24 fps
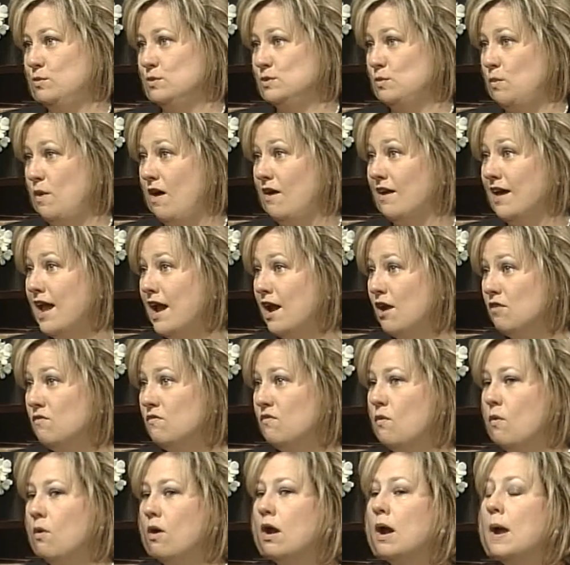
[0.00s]
was well cared
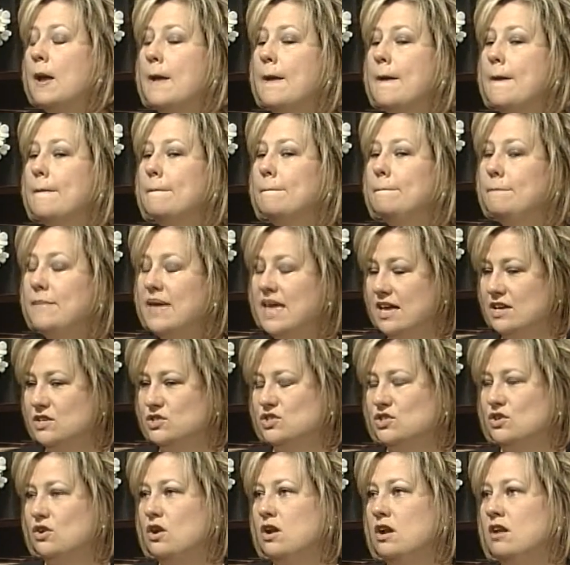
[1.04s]
for, make
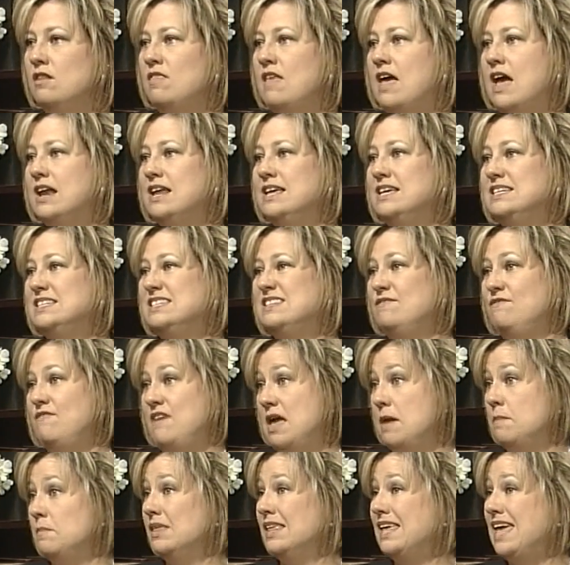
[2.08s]
certain that his
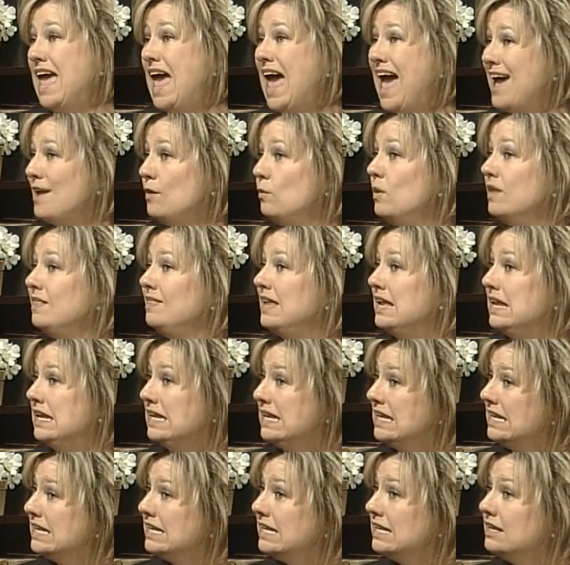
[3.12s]
family had what they
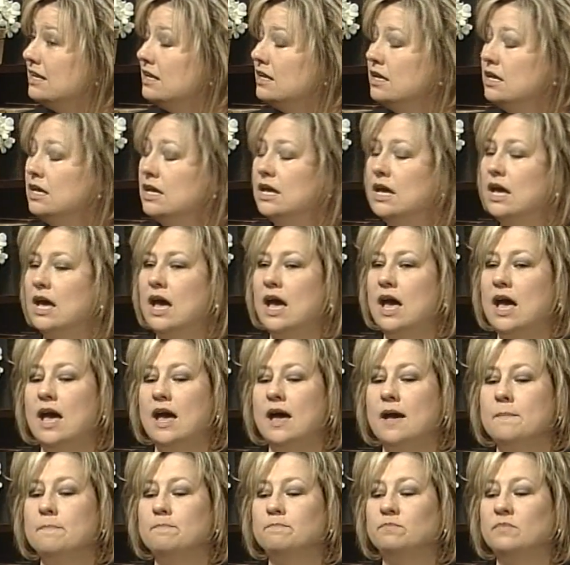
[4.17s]
needed,
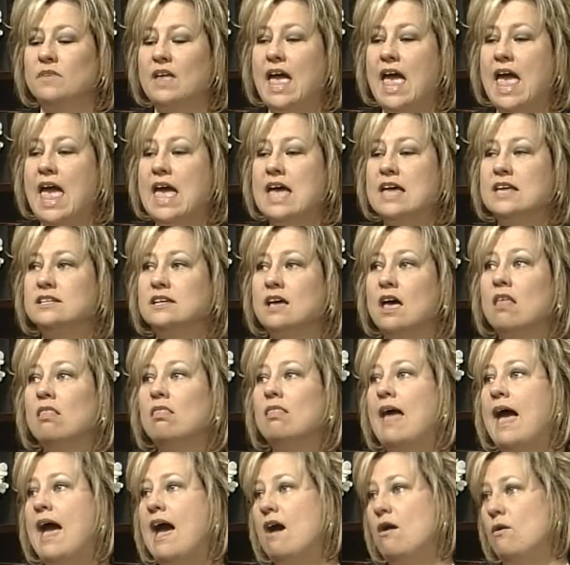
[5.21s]
and
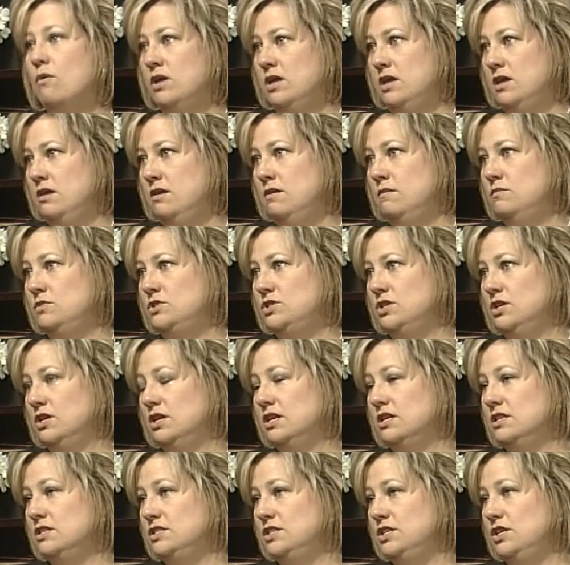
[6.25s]
allow him to
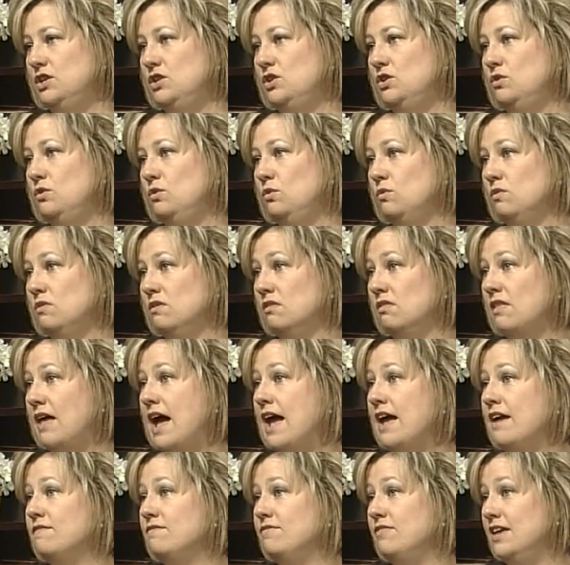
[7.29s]
continue the
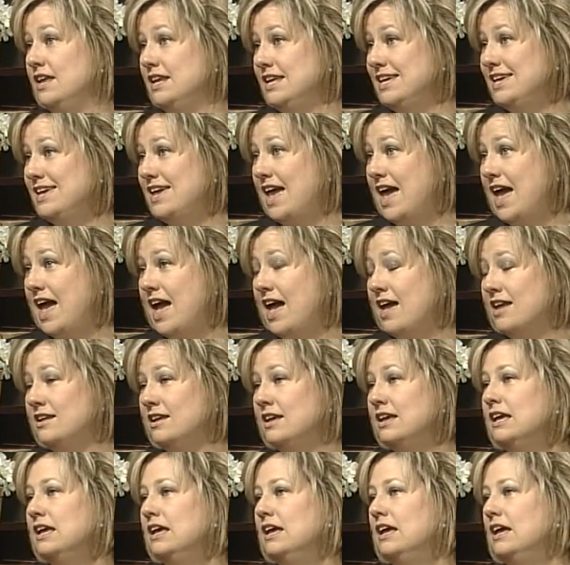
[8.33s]
life that he had
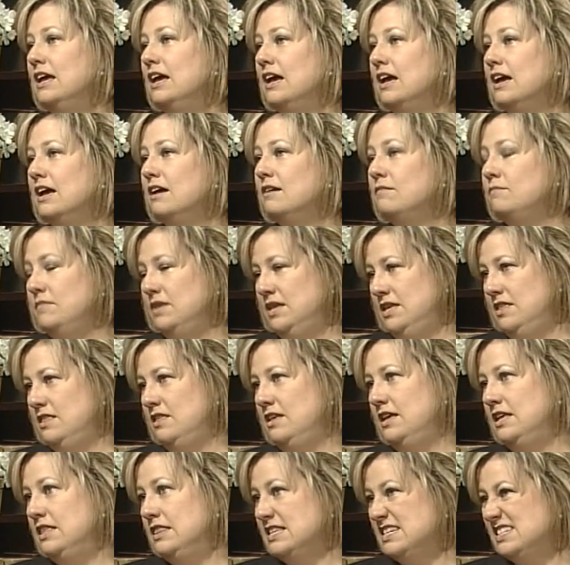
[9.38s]

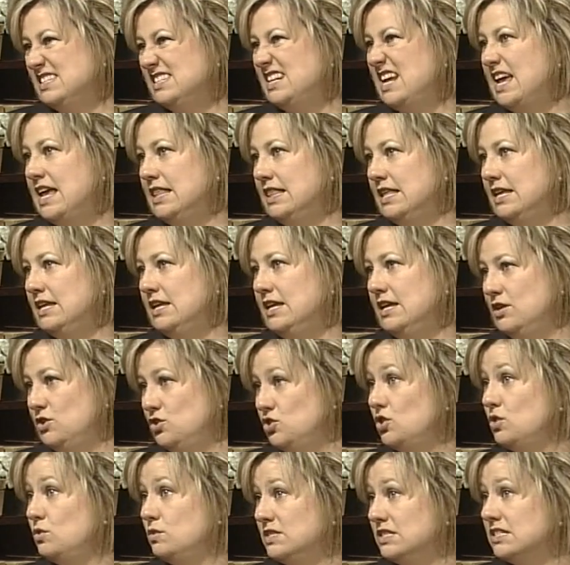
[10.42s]
in the state that he had
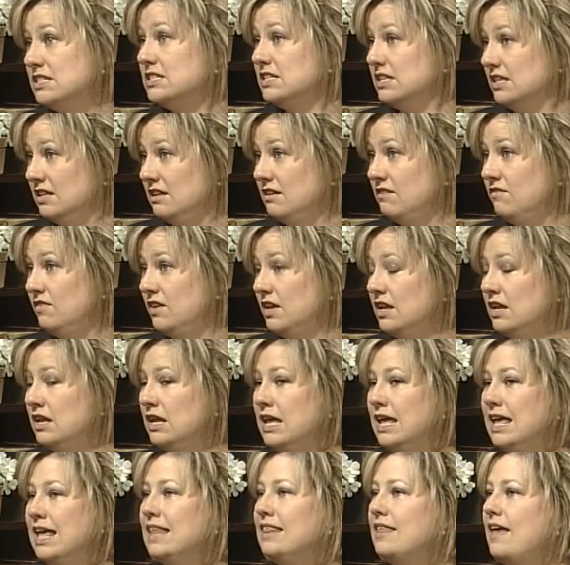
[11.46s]
chosen to live in.
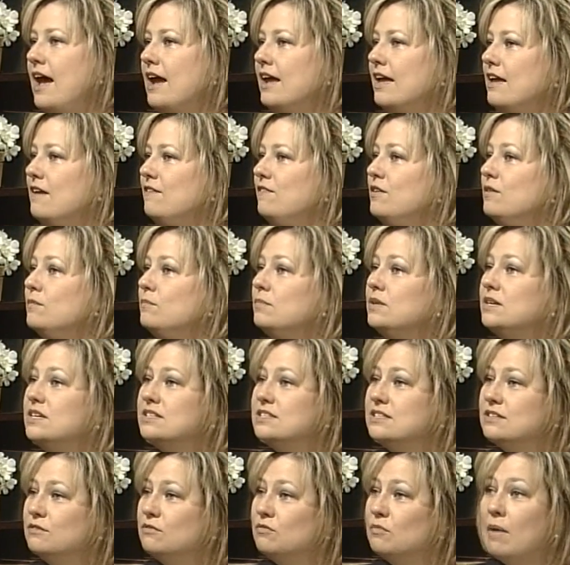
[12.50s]
That gave him
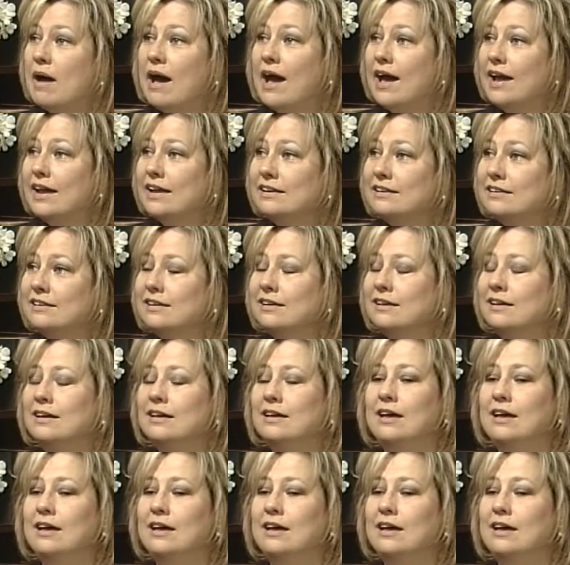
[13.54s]
peace of mind.